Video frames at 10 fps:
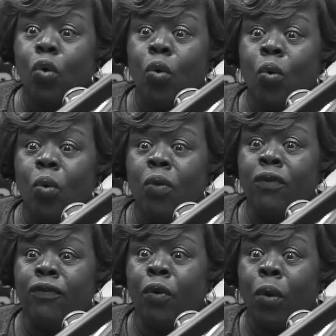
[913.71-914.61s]
Each room
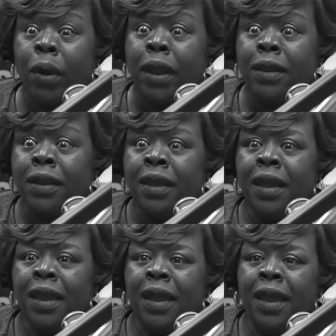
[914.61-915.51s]
is curated not
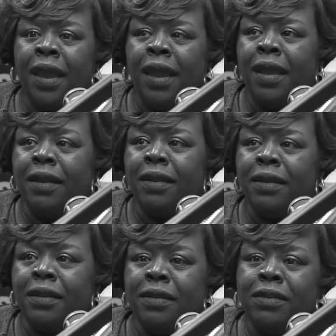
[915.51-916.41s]
for show,
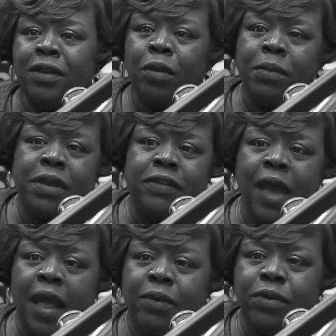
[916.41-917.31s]
but for meaning.
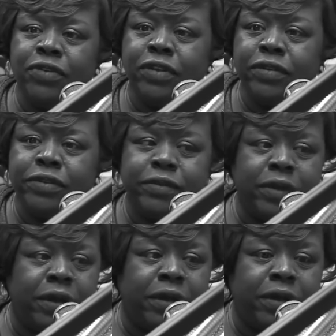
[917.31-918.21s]
The
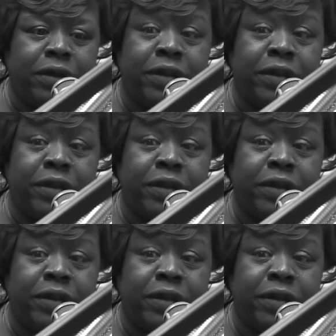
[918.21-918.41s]
living area